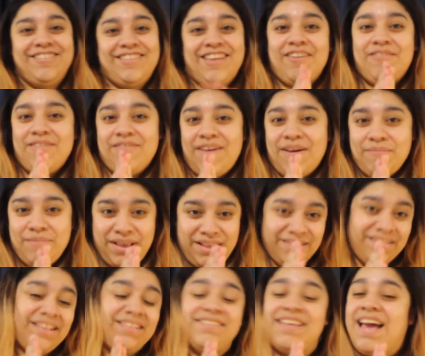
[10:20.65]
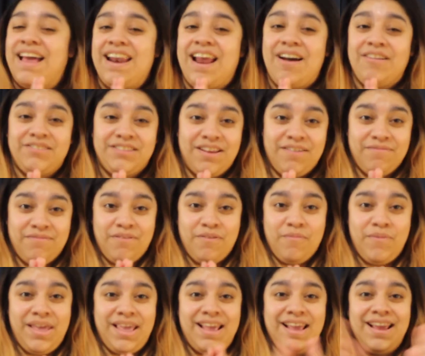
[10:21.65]
so with that being said, 10 out of 10 for
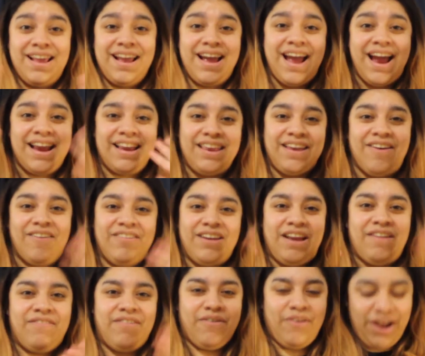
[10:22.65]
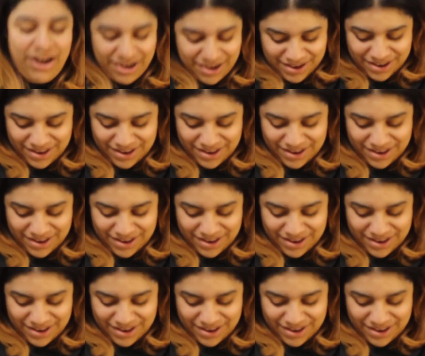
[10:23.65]
me. And you on everyone.